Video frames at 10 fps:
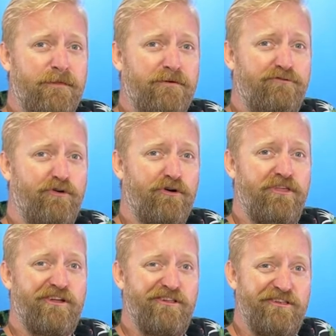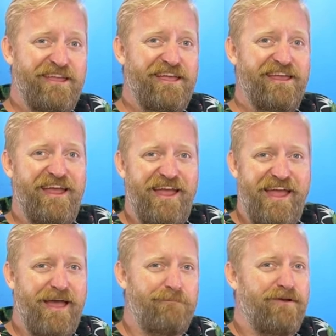for the clean
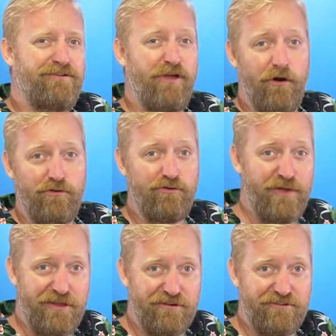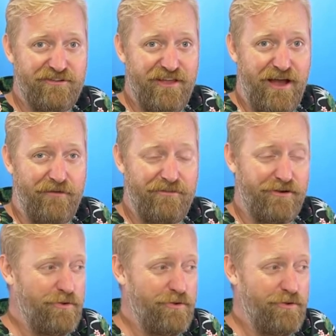amp tone tweakers out there.